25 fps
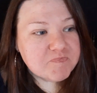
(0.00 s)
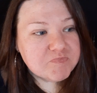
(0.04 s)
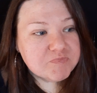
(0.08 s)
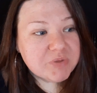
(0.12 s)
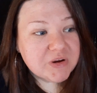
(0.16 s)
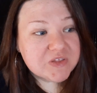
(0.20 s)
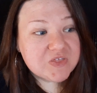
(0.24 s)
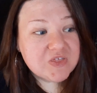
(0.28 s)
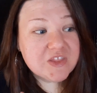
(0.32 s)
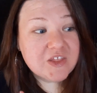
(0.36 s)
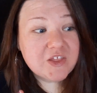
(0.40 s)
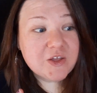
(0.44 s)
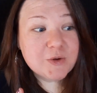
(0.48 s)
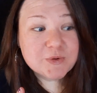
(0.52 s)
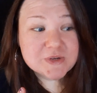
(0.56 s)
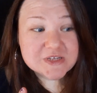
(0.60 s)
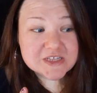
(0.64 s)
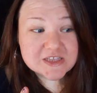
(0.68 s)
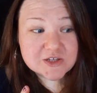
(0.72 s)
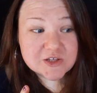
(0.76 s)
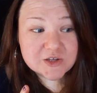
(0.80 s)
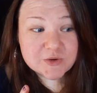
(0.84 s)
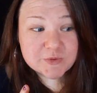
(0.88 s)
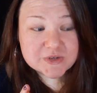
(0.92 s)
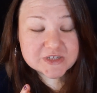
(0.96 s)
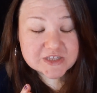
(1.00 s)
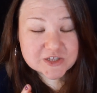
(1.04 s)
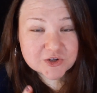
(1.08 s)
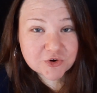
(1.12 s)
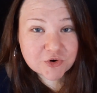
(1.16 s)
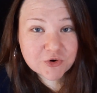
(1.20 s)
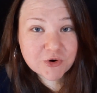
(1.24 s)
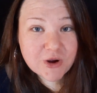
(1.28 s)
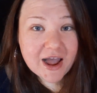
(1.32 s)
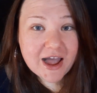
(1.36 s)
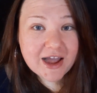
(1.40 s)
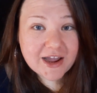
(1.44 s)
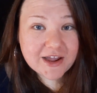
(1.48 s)
But it was the it was the
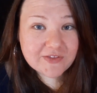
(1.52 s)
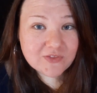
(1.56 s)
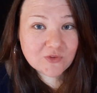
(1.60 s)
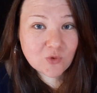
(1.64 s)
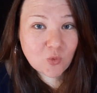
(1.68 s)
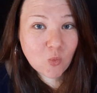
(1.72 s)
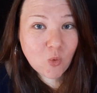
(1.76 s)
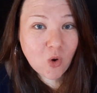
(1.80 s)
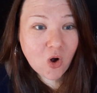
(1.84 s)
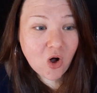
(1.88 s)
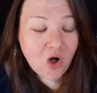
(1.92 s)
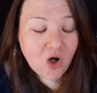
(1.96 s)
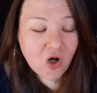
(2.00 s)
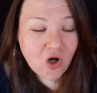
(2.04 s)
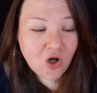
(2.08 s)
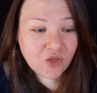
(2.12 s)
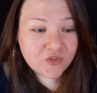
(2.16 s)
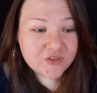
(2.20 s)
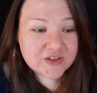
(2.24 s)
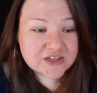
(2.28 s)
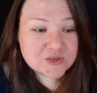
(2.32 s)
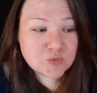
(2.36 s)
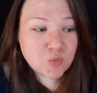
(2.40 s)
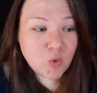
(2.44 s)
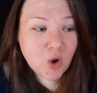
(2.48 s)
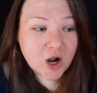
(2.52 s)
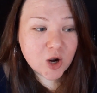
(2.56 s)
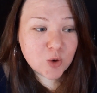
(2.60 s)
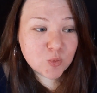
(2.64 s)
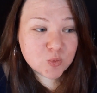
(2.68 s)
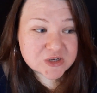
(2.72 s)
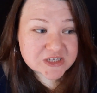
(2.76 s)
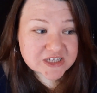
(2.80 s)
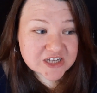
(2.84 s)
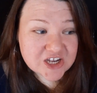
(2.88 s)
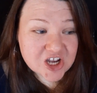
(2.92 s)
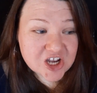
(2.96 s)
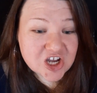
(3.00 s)
crack in the wall. This water
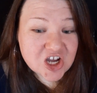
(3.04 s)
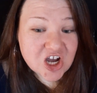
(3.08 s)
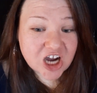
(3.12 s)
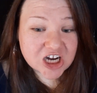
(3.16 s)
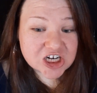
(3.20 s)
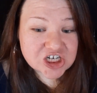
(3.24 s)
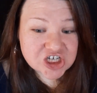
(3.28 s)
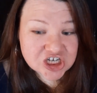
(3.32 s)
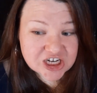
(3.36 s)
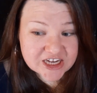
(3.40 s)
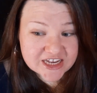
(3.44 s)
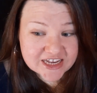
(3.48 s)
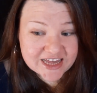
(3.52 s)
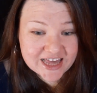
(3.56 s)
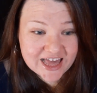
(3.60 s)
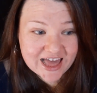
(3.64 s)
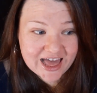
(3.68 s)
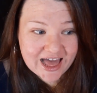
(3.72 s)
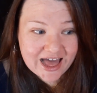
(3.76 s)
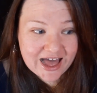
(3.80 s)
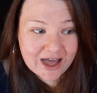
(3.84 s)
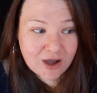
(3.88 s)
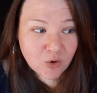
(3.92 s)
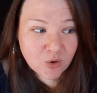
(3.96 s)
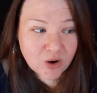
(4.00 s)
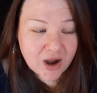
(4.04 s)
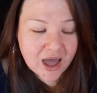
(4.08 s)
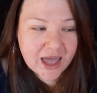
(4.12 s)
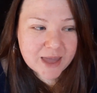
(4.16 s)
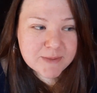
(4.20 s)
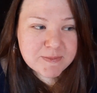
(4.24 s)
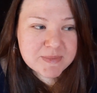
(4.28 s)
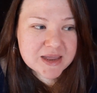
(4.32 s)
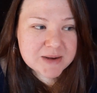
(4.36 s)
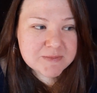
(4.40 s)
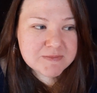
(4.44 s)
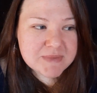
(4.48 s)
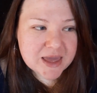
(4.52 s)
was gushing out. I
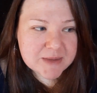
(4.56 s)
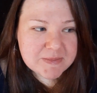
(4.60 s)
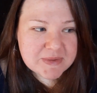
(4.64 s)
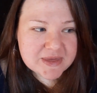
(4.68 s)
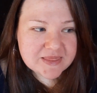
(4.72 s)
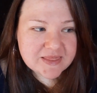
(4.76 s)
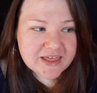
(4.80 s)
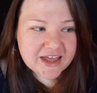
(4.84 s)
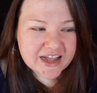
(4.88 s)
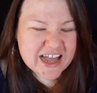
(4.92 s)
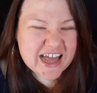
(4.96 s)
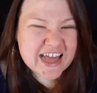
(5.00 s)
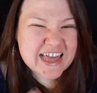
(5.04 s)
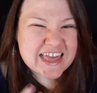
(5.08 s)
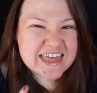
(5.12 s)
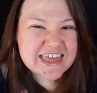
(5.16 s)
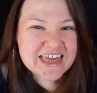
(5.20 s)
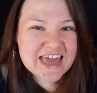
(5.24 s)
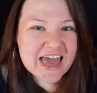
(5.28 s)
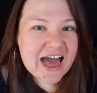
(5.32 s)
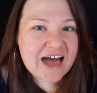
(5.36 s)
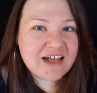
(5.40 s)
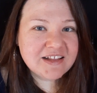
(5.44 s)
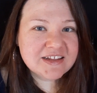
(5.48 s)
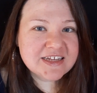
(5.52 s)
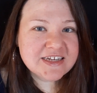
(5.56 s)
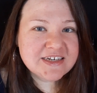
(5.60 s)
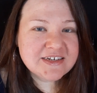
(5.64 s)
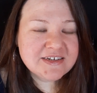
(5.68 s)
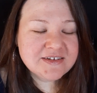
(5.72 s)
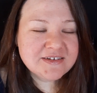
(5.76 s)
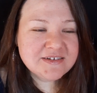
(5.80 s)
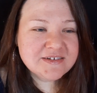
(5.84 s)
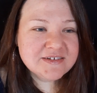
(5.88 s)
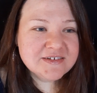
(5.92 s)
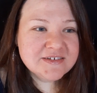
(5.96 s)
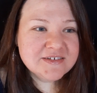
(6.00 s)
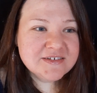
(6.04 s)
mean, maybe like a
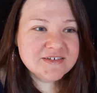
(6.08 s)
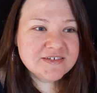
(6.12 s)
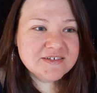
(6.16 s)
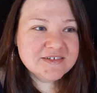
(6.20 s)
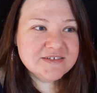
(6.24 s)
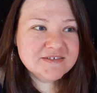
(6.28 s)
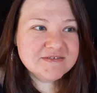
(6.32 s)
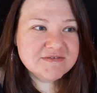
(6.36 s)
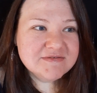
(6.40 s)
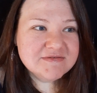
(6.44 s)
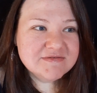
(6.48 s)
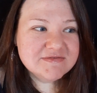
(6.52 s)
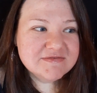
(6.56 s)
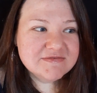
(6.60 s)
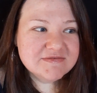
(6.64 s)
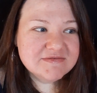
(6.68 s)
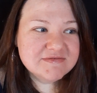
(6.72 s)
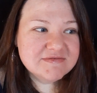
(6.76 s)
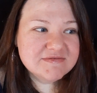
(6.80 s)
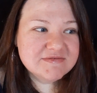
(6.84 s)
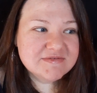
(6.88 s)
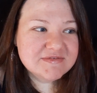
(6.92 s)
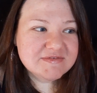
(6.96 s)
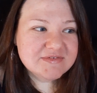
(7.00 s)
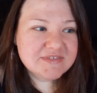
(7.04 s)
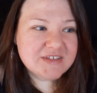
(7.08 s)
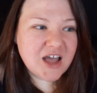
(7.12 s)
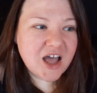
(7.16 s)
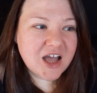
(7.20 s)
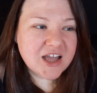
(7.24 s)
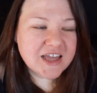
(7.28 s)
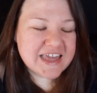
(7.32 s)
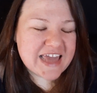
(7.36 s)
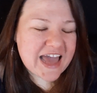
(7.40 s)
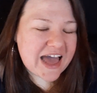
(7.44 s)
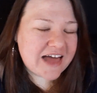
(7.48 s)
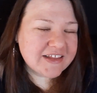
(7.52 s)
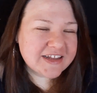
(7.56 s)
gallon, a
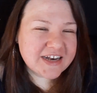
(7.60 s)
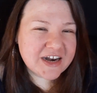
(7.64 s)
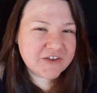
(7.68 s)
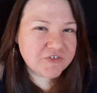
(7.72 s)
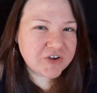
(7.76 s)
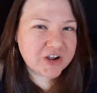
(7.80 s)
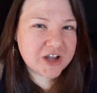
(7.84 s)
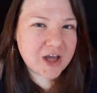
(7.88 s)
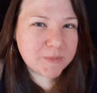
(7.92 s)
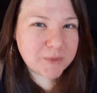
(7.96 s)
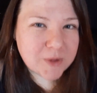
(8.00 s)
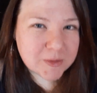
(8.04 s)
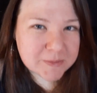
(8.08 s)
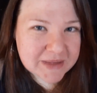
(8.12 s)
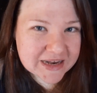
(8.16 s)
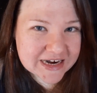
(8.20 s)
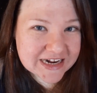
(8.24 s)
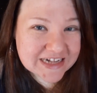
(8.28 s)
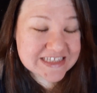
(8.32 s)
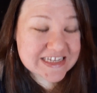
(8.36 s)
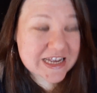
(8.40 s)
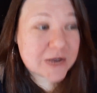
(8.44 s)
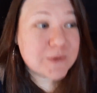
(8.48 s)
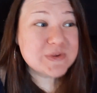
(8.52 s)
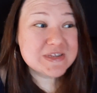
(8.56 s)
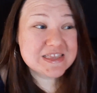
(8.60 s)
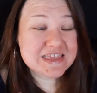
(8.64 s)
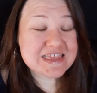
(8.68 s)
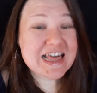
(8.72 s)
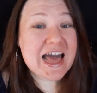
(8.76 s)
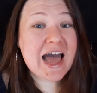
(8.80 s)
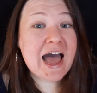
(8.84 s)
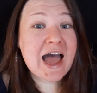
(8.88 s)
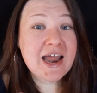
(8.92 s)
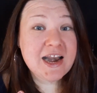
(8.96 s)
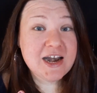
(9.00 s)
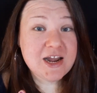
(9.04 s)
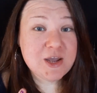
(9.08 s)
gallon every couple minutes. It was
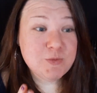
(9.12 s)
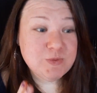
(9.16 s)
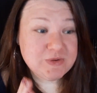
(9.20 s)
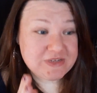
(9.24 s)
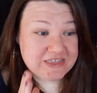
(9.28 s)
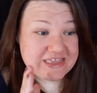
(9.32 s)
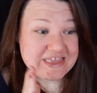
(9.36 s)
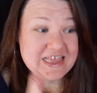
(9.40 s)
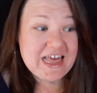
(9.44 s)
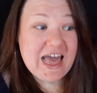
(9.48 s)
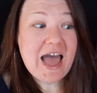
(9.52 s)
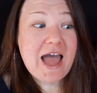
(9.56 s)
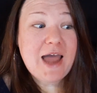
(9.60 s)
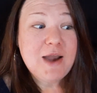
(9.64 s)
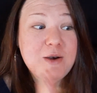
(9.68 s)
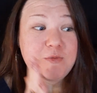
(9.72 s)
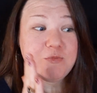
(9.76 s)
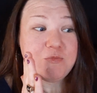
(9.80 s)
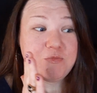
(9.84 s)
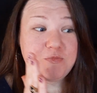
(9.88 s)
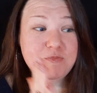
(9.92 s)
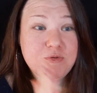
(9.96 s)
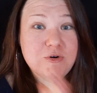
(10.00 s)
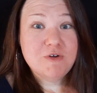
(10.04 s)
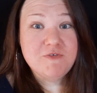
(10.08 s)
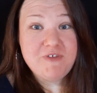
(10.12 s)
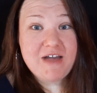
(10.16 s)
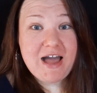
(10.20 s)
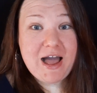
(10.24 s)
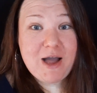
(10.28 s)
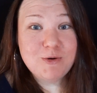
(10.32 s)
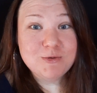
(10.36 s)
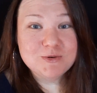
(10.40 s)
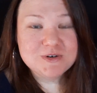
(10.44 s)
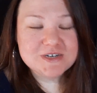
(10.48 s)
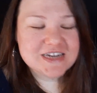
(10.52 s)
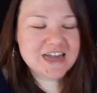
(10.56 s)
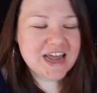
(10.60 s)
that it was that
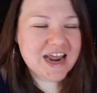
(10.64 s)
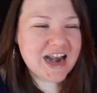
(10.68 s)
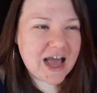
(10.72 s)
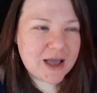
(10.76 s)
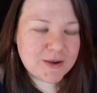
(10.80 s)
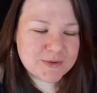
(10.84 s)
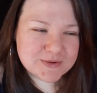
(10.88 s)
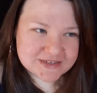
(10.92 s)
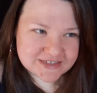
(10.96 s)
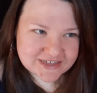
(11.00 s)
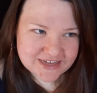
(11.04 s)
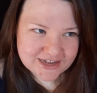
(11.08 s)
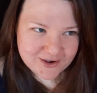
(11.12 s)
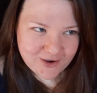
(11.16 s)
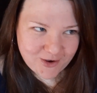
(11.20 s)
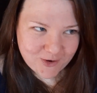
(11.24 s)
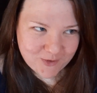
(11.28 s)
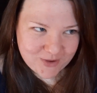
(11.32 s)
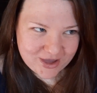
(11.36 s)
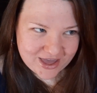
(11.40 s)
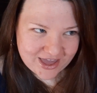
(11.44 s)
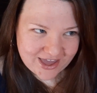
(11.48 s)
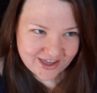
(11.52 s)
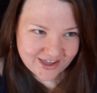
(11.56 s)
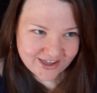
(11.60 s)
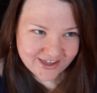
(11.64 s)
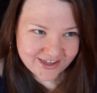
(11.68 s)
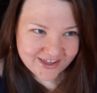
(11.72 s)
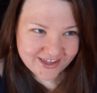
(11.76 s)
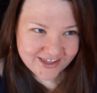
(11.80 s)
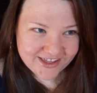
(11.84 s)
profound, and I was like, okay,